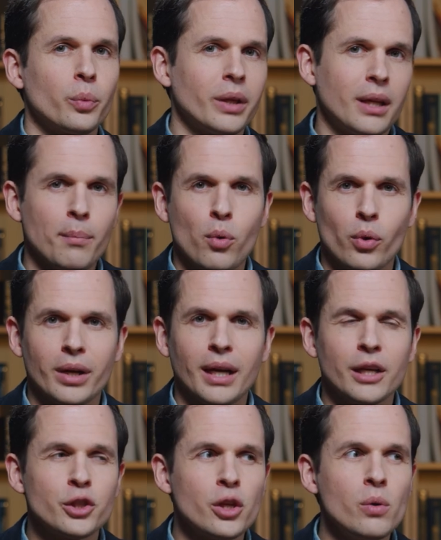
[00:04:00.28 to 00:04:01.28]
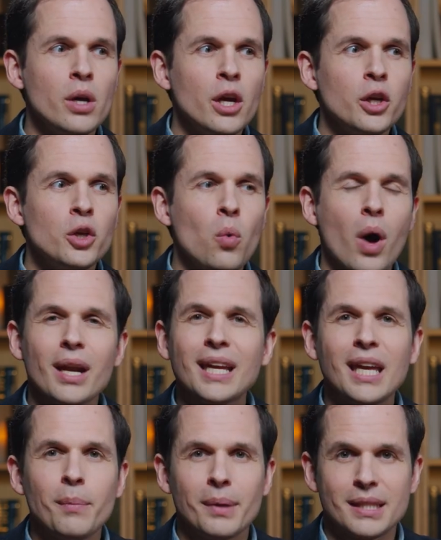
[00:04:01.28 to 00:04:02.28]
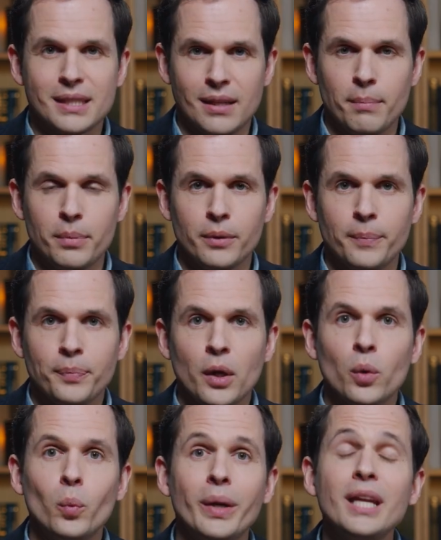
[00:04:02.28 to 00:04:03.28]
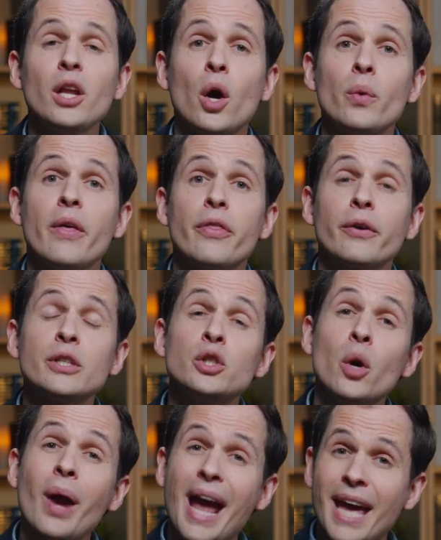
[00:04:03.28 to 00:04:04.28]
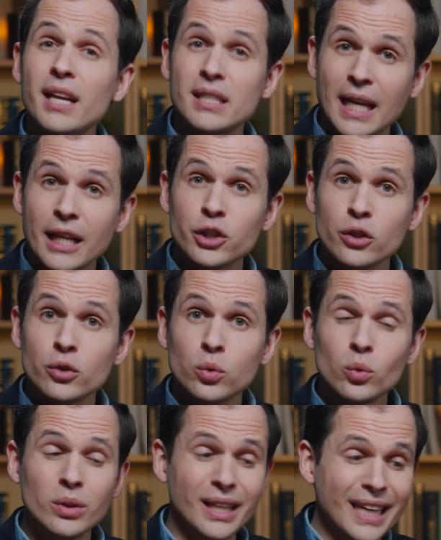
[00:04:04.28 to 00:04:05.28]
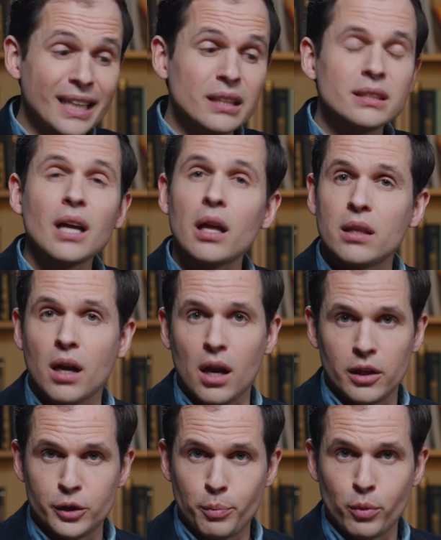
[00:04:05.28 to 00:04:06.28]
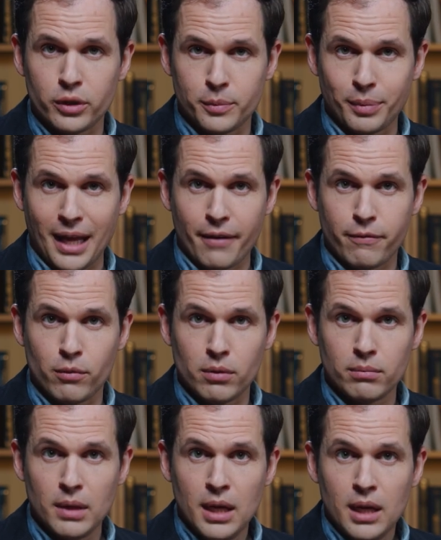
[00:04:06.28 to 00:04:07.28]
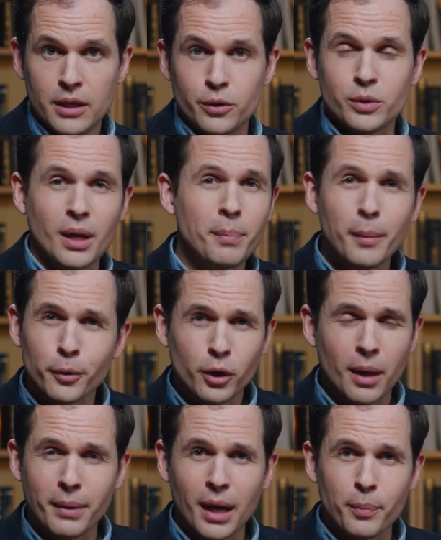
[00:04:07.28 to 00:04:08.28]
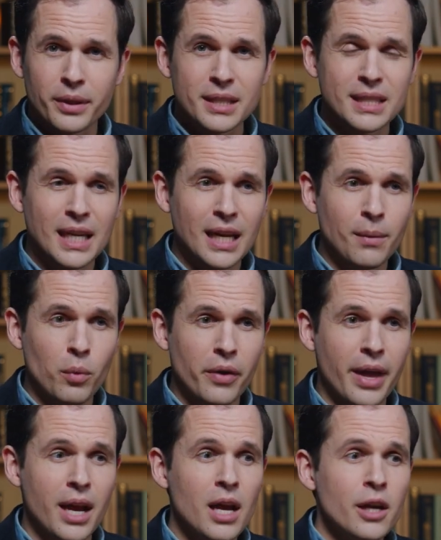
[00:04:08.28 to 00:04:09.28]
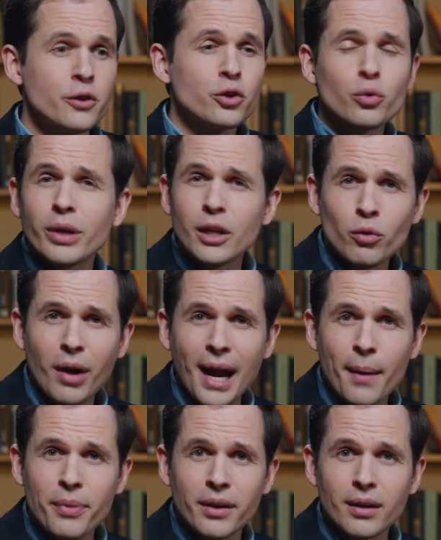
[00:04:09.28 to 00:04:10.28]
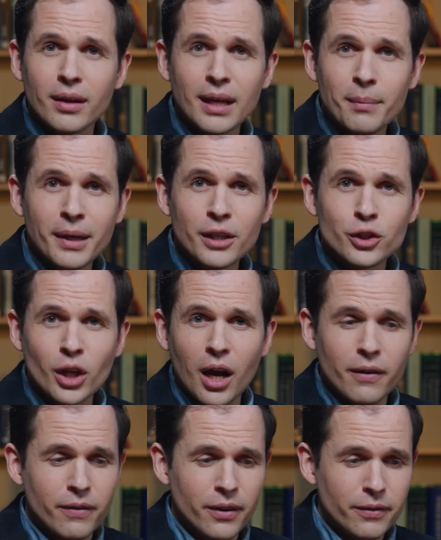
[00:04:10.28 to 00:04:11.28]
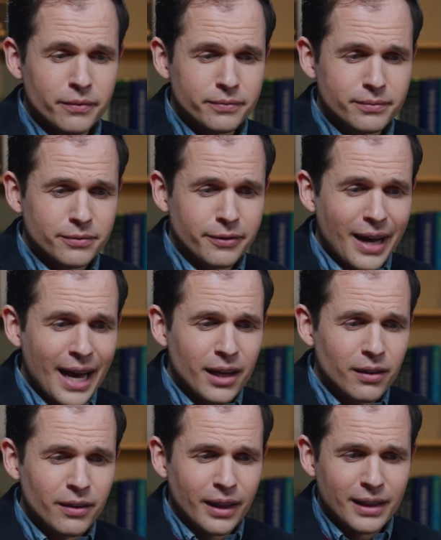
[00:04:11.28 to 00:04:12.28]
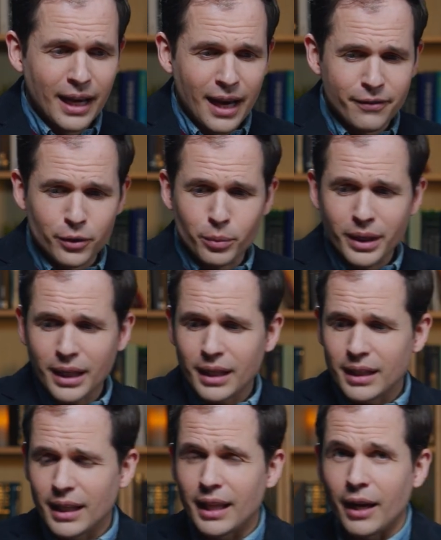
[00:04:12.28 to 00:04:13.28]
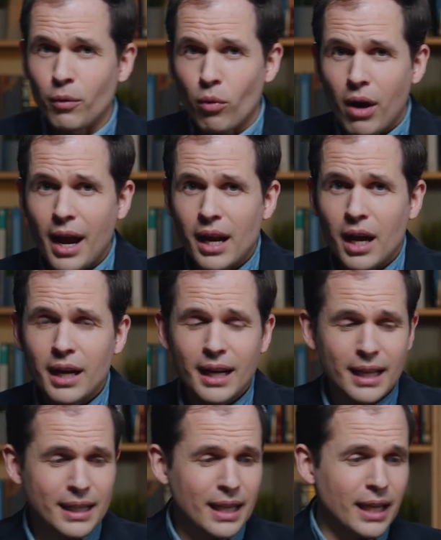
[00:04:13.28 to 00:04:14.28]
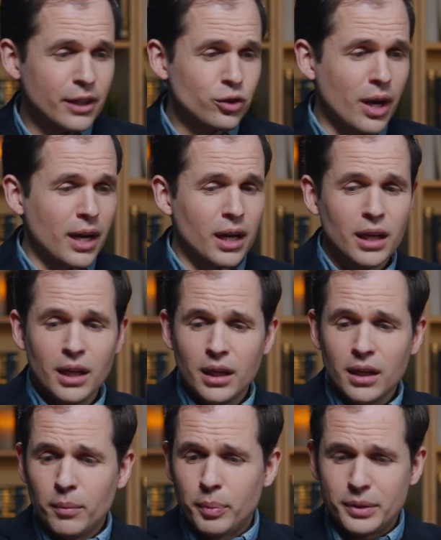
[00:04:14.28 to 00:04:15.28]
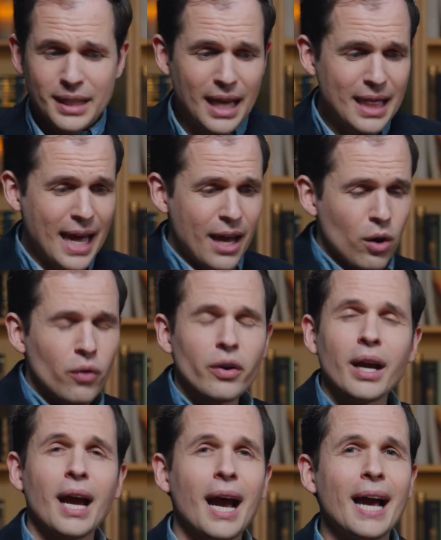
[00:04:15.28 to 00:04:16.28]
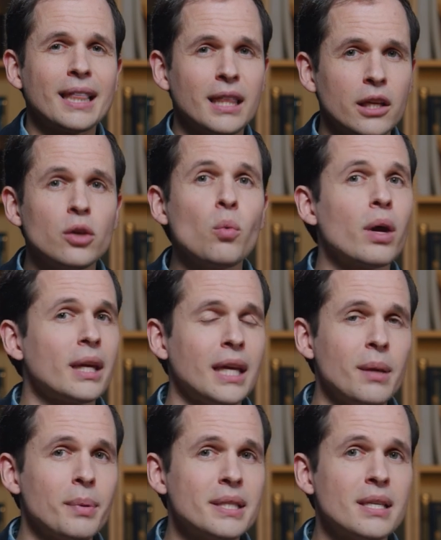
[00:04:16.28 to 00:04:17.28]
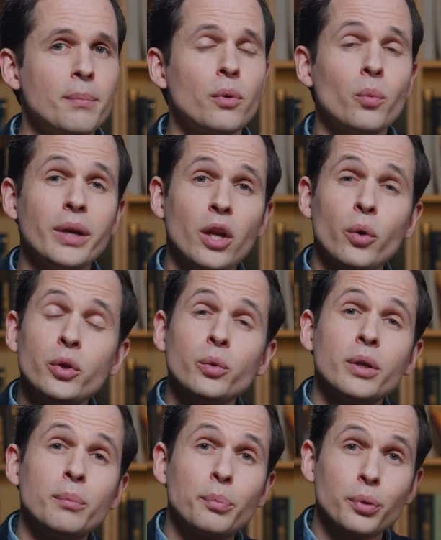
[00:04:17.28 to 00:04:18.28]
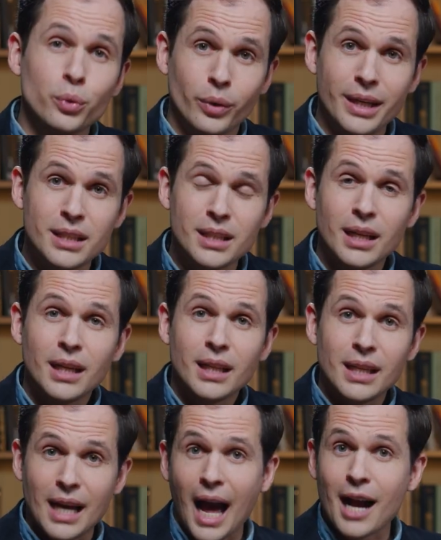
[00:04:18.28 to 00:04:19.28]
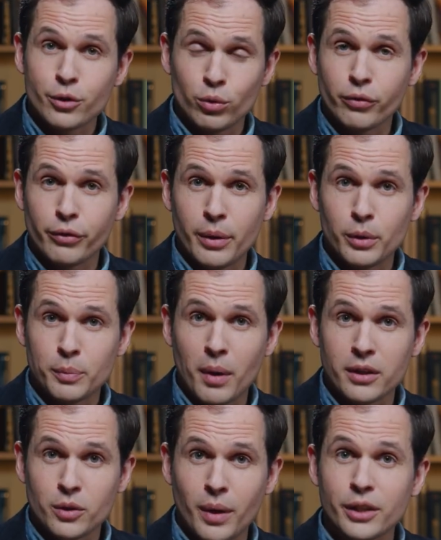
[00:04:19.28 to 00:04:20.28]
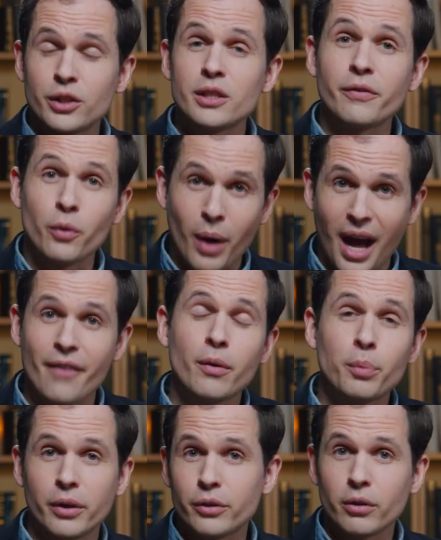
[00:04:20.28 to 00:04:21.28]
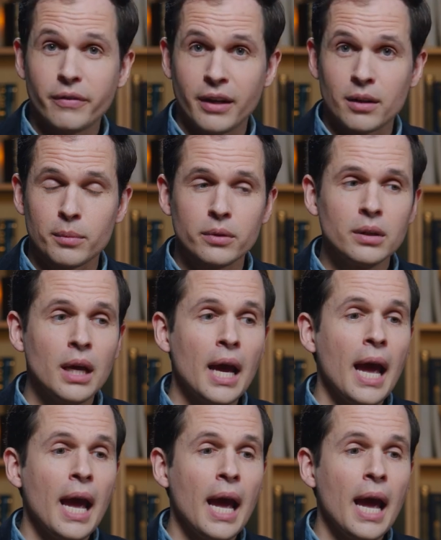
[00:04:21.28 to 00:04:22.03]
a really important issue. You want to keep it simple. We know that there is no annotation tool inside the College Board's platform. So some people are coming up with a scheme where they screen grab the image of the file that they have to read and then they write on it and then they try to send that over. I think you want to keep it simple. We know you can print the actual free response questions if you have a printer available.